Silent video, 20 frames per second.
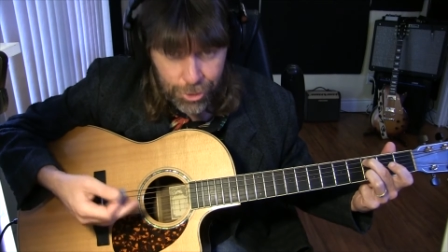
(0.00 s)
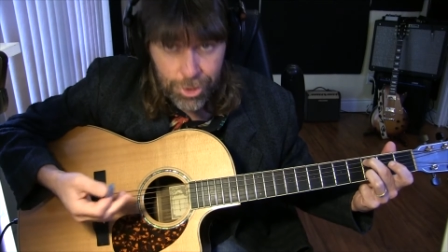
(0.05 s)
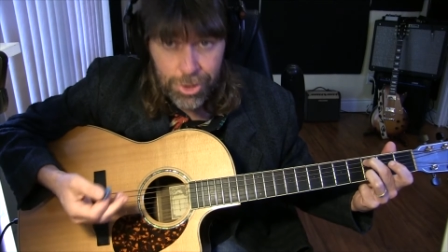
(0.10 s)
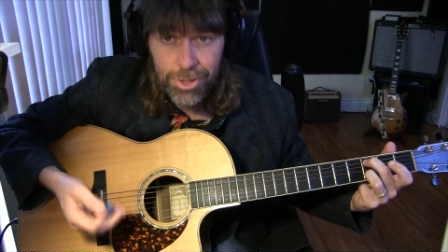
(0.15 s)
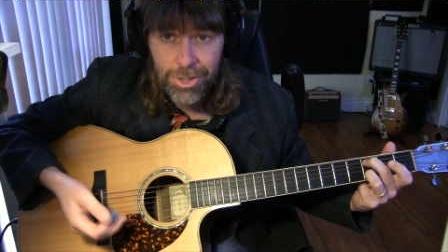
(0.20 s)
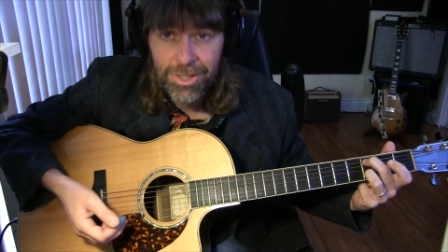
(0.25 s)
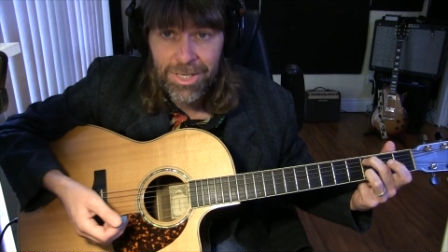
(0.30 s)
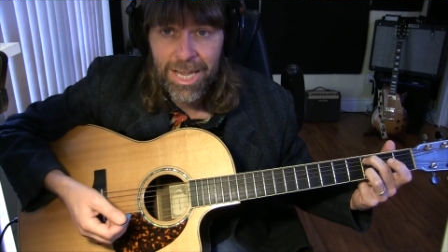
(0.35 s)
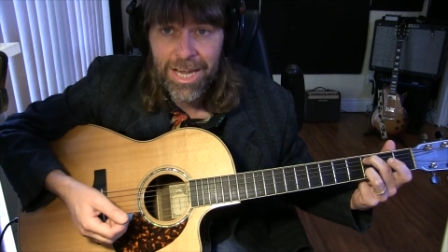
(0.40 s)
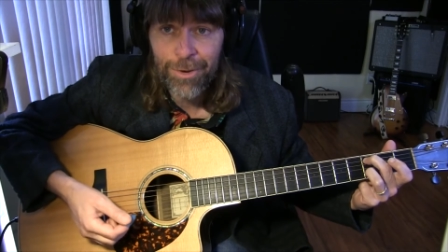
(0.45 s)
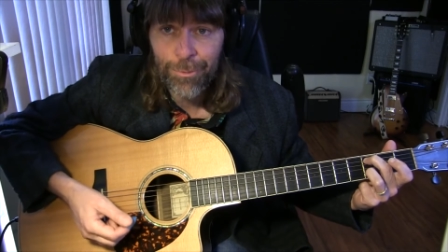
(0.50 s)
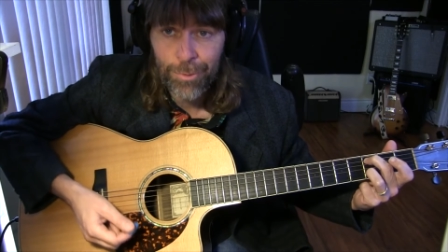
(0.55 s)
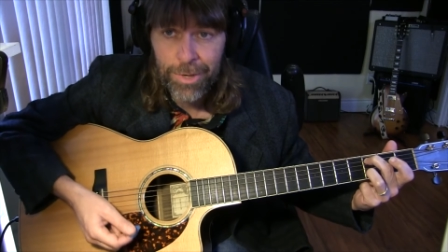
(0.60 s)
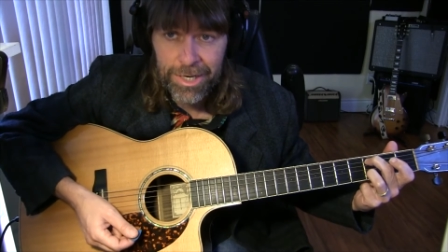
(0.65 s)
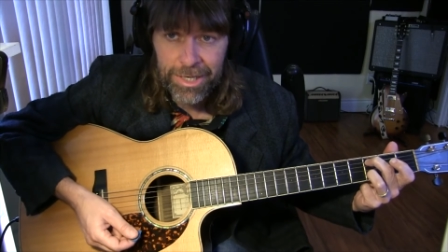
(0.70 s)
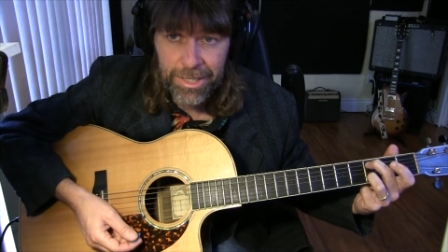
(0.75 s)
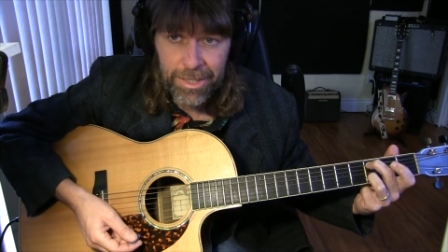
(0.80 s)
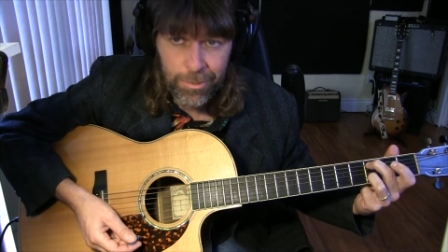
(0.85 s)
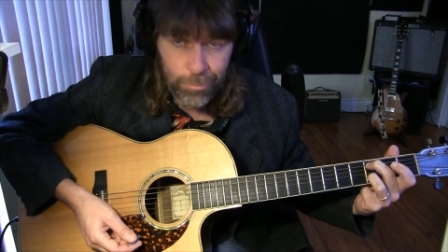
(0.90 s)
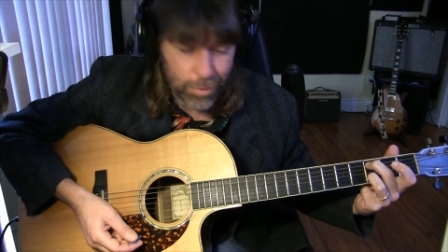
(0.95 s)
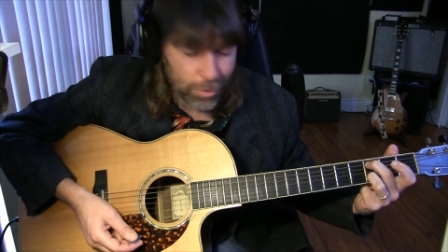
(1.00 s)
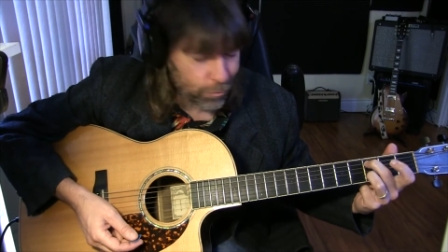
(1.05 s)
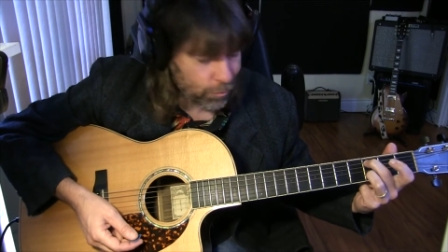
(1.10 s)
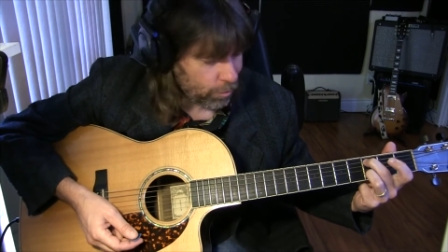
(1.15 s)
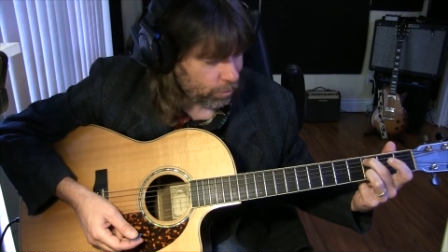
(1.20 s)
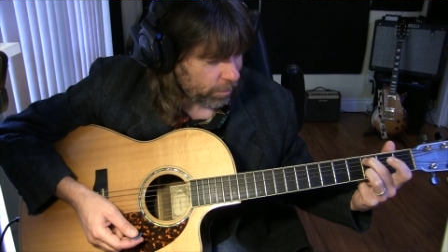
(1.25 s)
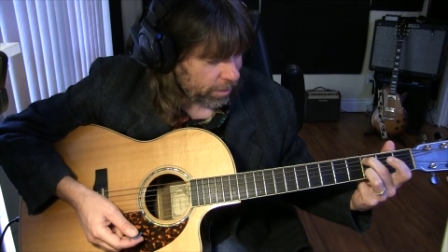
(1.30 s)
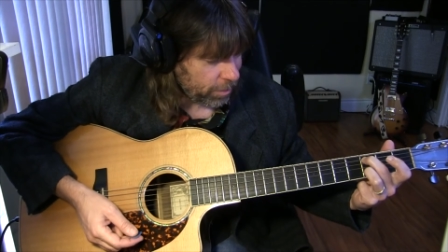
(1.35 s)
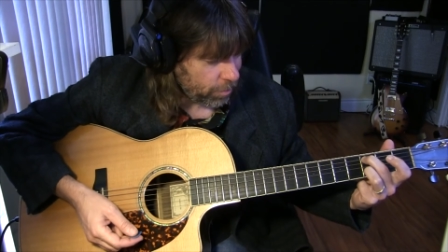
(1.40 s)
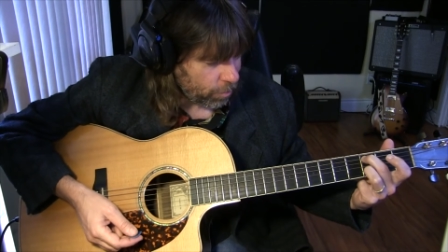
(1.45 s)
should stay ringing when we're
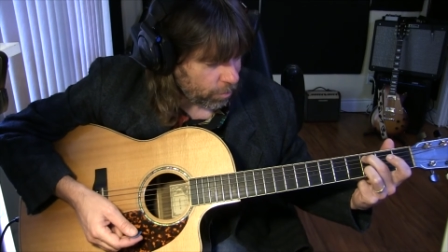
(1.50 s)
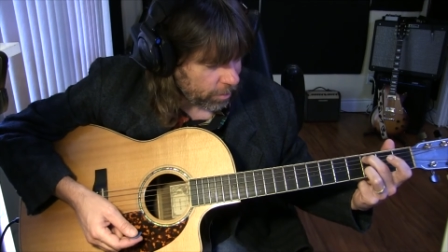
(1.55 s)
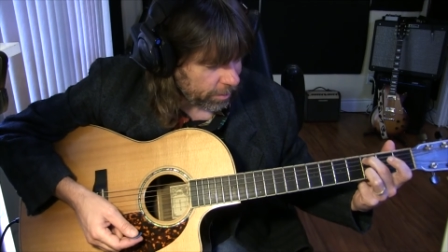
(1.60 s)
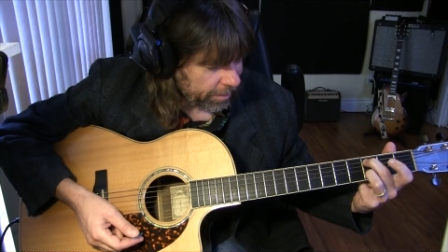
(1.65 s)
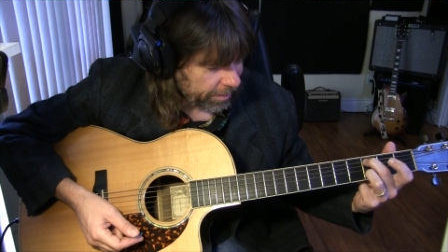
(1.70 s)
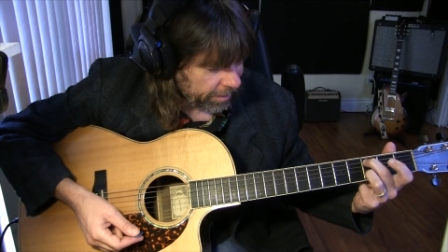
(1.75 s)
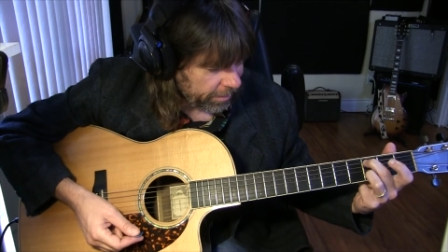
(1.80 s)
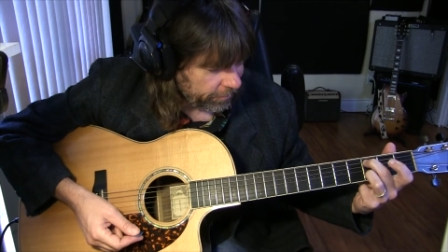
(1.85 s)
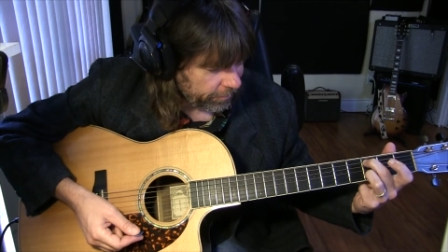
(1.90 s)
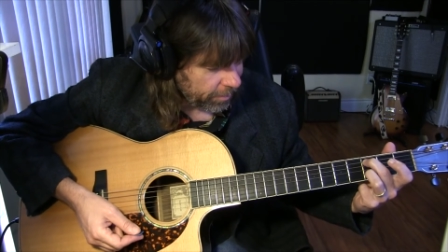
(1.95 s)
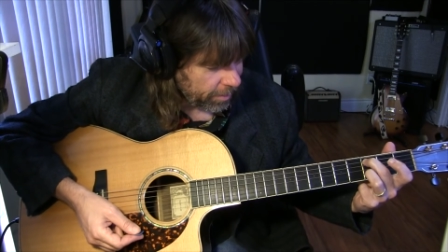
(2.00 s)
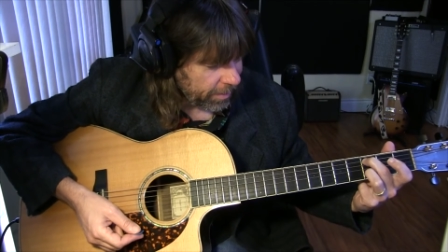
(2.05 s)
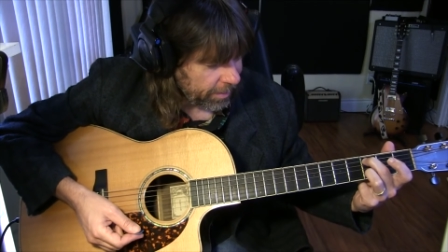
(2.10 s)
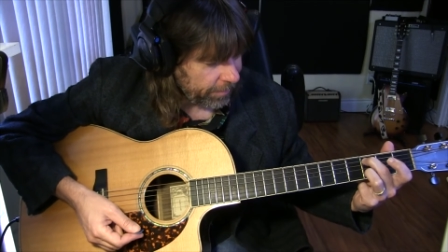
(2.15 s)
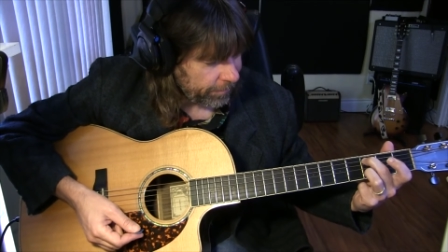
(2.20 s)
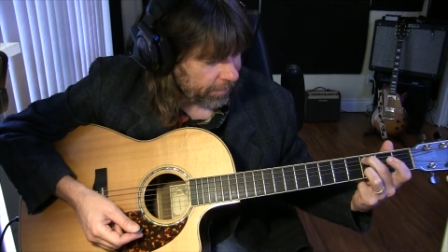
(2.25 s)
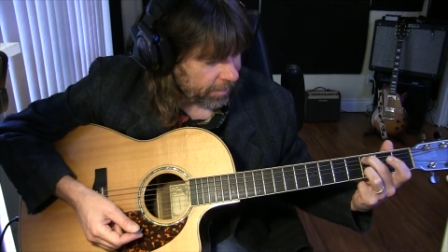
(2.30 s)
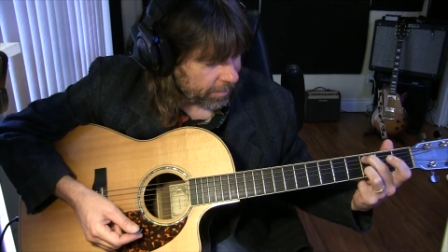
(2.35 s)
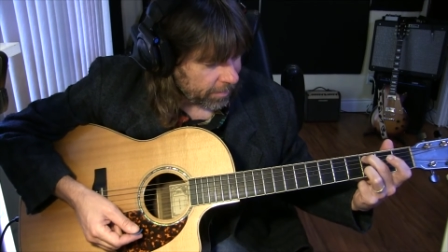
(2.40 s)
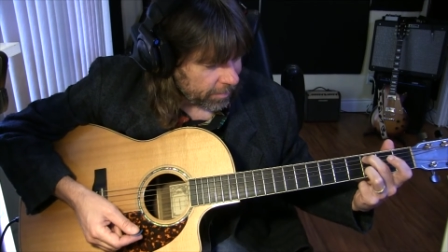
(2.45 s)
recording it, right?